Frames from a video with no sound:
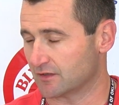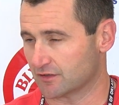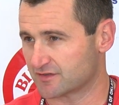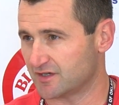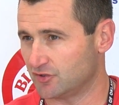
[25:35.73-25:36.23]
and
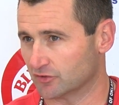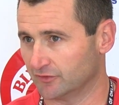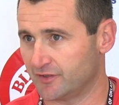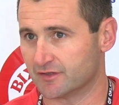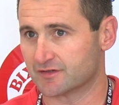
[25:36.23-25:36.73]
our senior
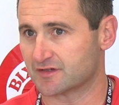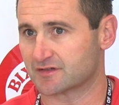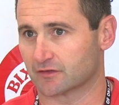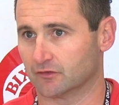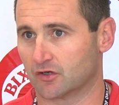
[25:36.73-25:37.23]
leaders,
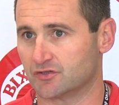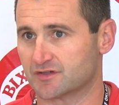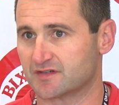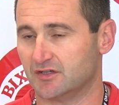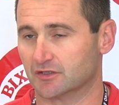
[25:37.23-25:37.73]
it's our
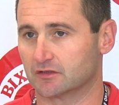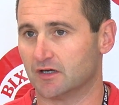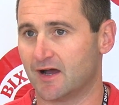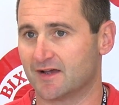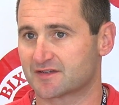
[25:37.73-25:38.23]
largest senior
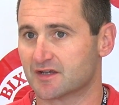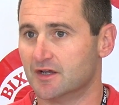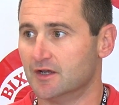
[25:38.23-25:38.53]
class.